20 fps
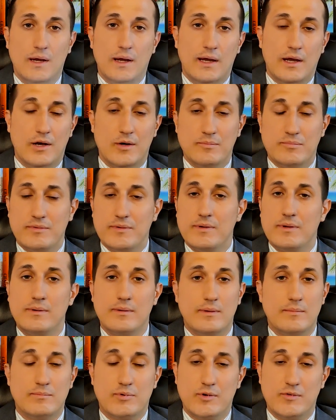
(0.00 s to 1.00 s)
help
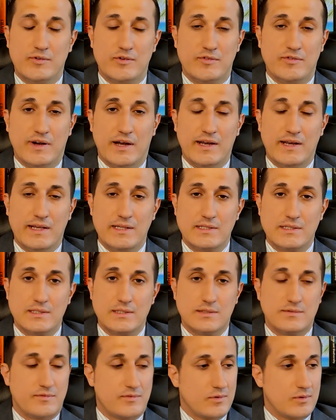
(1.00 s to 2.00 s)
improve your
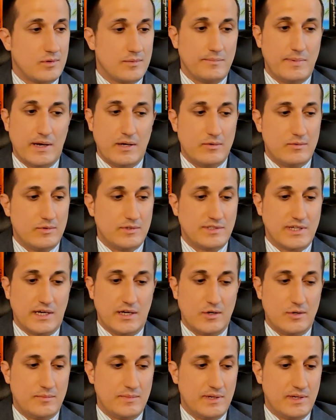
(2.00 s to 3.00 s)
finances for better
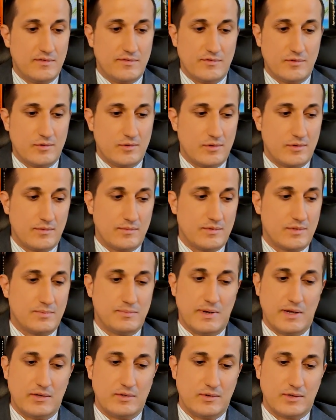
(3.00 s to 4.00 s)
retirement, for
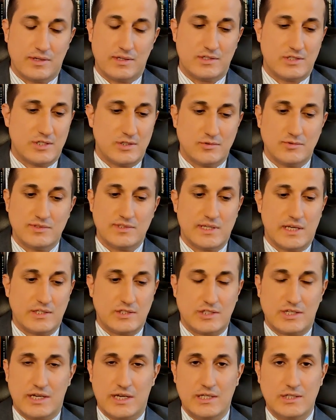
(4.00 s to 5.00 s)
better your children's
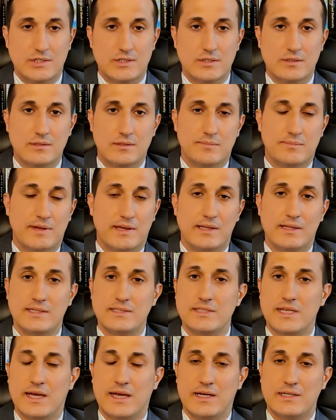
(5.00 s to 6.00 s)
education, to pay
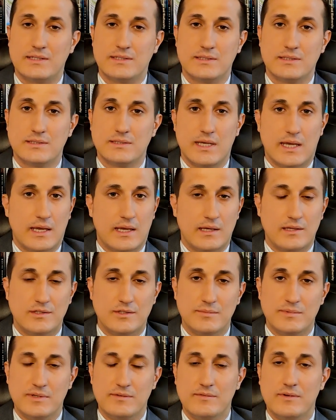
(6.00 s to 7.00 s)
less taxes, and
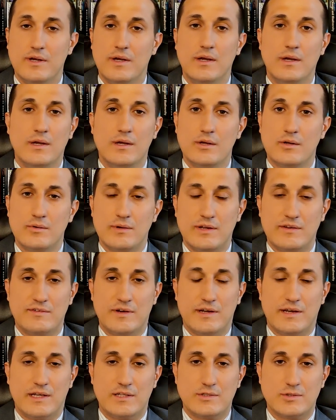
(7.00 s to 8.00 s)
to create
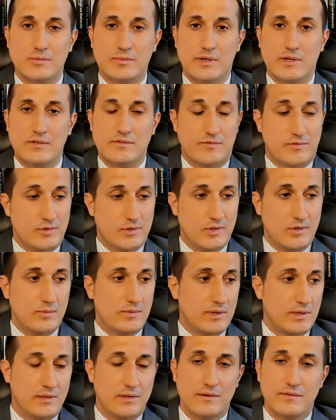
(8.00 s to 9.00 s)
financial wealth for you
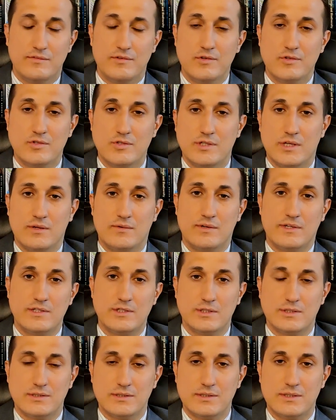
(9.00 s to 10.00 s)
and future
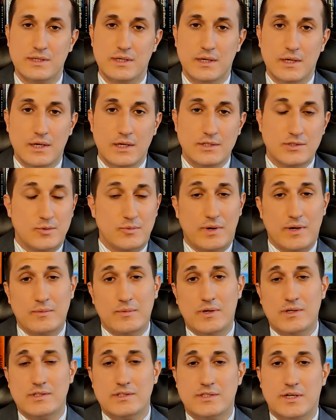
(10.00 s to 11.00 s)
generations. So what I
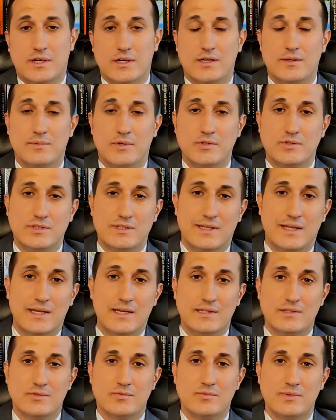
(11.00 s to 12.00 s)
wanted to talk about today
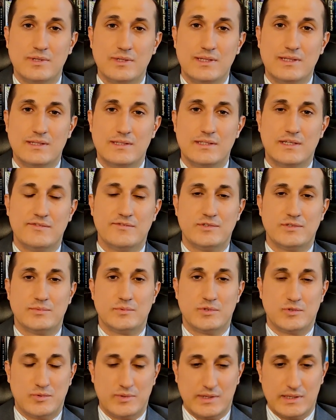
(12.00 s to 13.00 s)
is really the difference
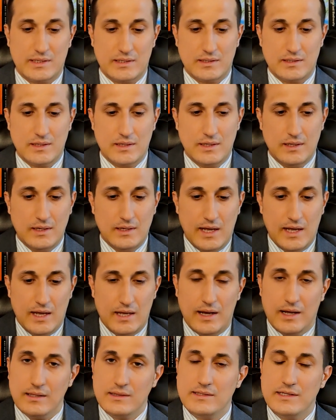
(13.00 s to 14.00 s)
between
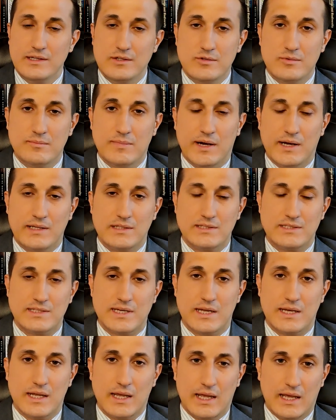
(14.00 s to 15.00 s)
a leader
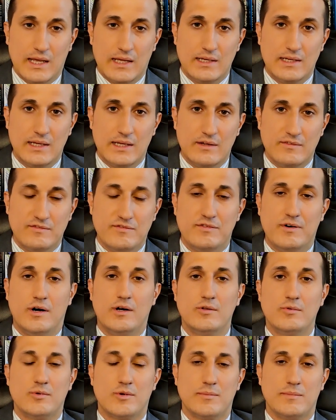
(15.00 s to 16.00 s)
mindset and a
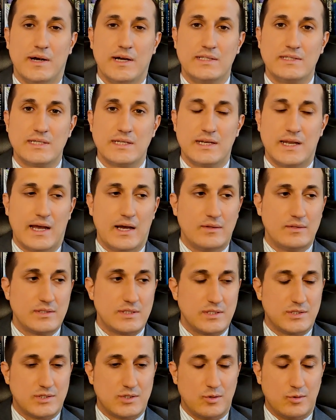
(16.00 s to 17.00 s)
follower mindset, and how this
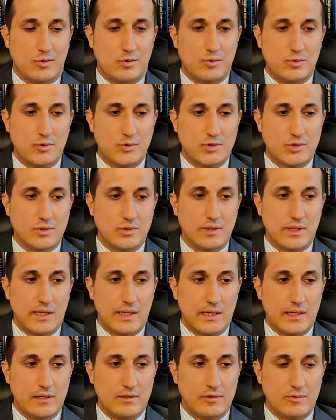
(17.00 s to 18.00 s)
is so crucial
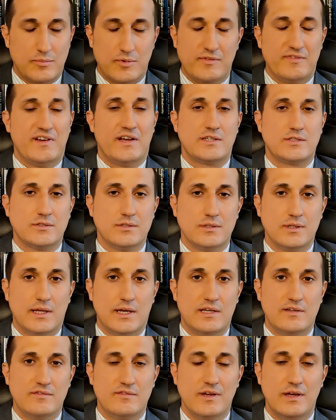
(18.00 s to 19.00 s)
in your professional
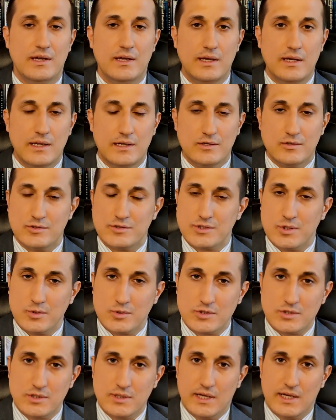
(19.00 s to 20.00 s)
life, in your
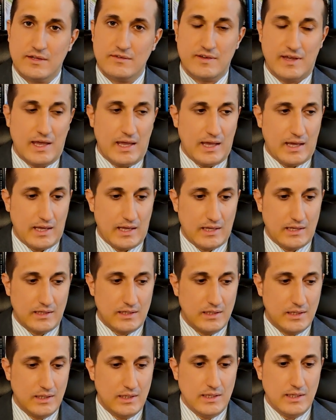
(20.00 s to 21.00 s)
social life, and
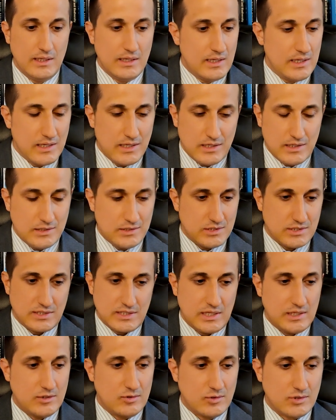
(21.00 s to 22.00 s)
just
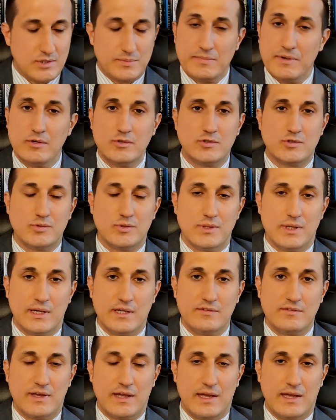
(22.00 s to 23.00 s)
in your spiritual
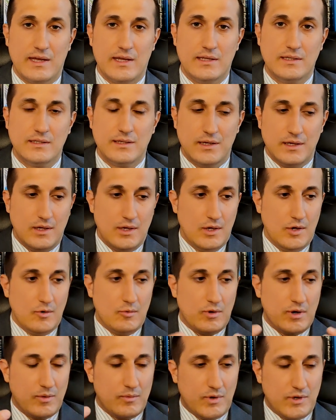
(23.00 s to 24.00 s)
life. And
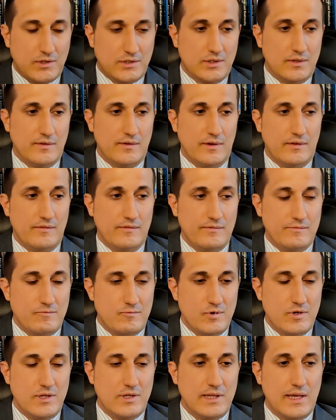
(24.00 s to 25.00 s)
what I wanted to
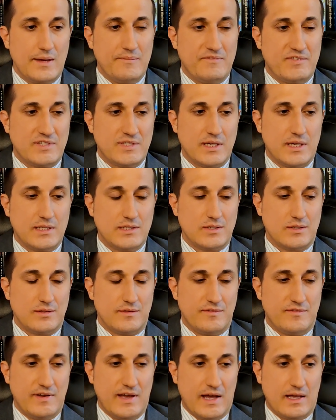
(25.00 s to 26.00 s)
really emphasize on the
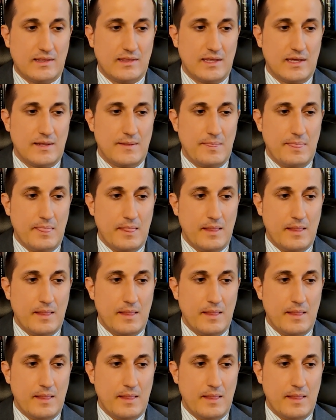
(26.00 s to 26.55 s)
fact that